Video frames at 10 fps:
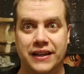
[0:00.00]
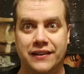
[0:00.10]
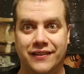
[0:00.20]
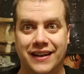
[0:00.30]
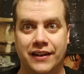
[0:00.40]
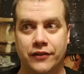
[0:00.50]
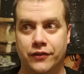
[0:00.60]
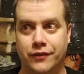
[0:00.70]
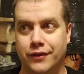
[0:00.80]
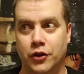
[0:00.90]
these
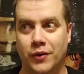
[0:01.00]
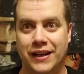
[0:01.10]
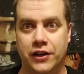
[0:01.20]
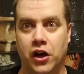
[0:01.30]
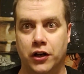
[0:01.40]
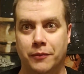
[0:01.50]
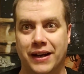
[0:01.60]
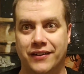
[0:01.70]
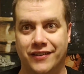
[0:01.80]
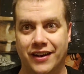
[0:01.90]
things you know in the on
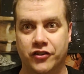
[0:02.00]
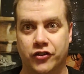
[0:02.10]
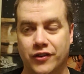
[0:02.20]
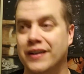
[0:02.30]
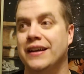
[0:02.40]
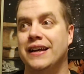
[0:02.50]
demand section